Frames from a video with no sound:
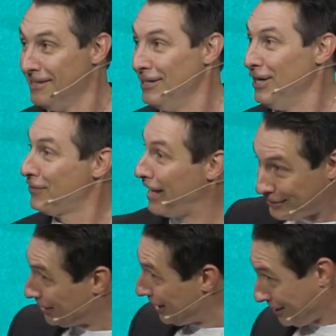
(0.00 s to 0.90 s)
of
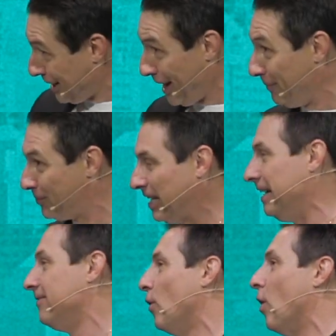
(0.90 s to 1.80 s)
cassette tapes.
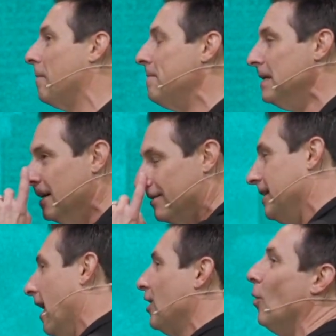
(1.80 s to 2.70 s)
And for the
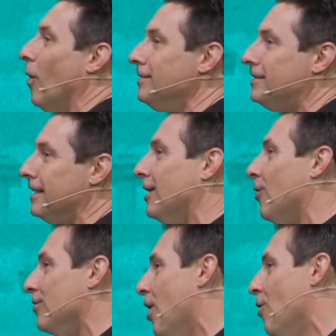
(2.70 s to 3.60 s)
younger ones that
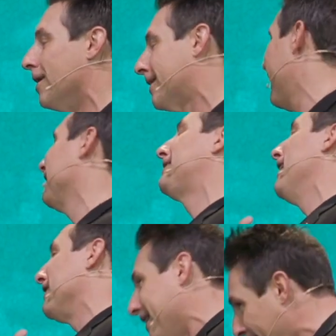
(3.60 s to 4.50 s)
don't know what a
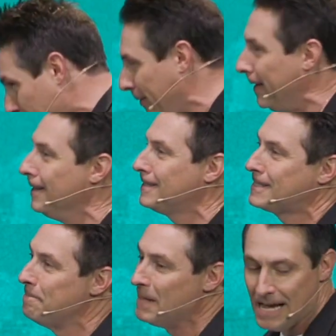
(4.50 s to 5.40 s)
cassette tape is,
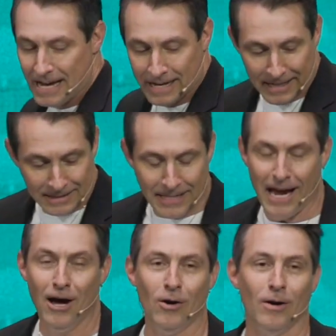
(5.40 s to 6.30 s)
it's how